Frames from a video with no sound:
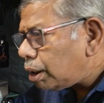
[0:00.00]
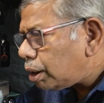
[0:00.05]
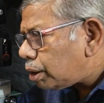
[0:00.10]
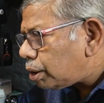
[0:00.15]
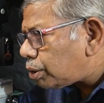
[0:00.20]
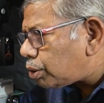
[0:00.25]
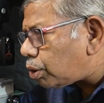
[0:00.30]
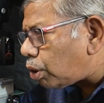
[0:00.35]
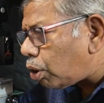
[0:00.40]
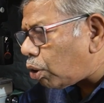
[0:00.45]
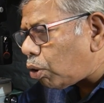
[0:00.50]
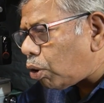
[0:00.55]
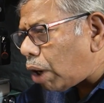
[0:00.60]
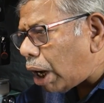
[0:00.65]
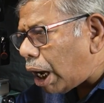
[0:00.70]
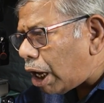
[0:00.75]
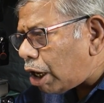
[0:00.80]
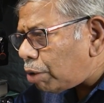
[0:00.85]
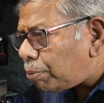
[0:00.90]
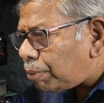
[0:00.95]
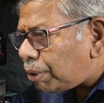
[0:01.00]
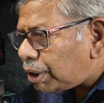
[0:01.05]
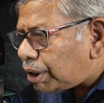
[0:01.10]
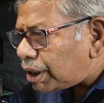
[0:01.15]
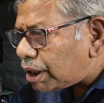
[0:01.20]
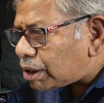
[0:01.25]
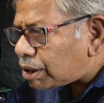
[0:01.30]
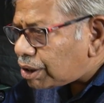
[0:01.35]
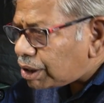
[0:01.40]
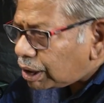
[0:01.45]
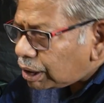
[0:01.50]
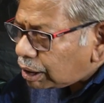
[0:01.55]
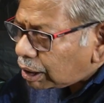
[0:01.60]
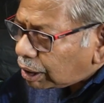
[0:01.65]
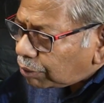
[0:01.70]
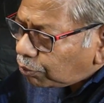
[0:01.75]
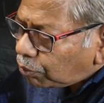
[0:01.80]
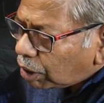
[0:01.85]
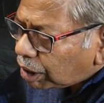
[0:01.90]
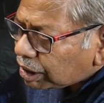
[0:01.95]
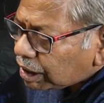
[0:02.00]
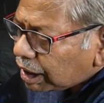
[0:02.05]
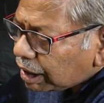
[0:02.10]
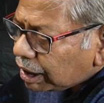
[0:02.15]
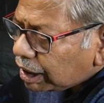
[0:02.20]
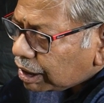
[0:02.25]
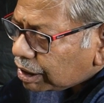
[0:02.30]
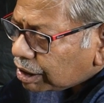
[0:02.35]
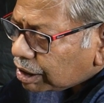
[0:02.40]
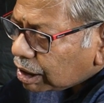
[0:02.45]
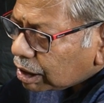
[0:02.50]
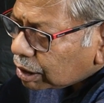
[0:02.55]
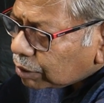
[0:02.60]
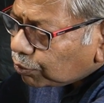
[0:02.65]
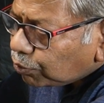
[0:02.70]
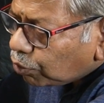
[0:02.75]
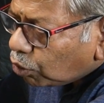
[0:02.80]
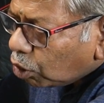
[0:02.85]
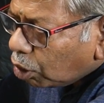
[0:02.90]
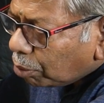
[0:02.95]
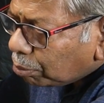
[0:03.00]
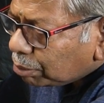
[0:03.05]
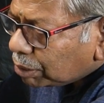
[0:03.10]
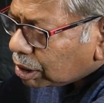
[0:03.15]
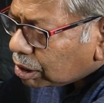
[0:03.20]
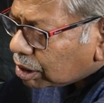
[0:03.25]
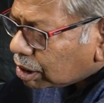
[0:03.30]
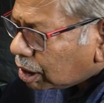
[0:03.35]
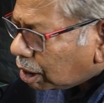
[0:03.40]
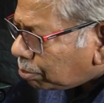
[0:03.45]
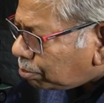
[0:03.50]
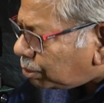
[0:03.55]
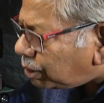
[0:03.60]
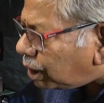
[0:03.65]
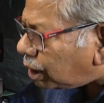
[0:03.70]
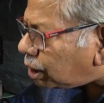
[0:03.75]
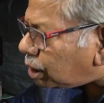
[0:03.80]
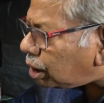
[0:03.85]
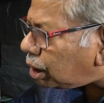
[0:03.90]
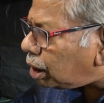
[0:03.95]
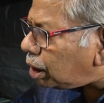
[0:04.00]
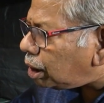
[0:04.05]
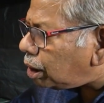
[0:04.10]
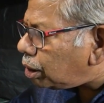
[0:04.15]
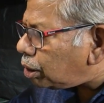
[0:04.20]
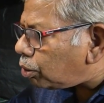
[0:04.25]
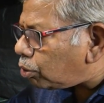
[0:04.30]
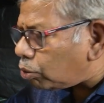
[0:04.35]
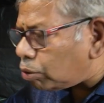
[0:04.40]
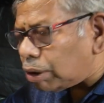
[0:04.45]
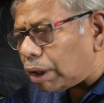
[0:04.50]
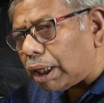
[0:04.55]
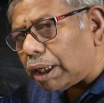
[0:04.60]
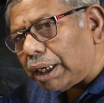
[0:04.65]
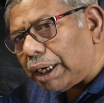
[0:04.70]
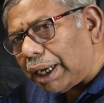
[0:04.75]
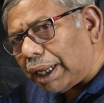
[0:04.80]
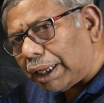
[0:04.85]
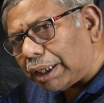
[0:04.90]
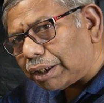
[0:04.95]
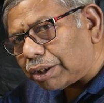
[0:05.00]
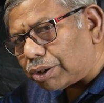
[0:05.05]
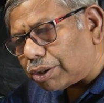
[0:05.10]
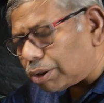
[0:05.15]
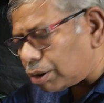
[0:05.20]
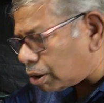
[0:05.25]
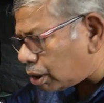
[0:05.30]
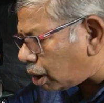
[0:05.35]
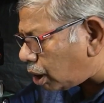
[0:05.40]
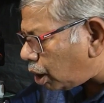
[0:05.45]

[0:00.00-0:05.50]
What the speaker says: So I'll be testing the working distance from the subject to the lens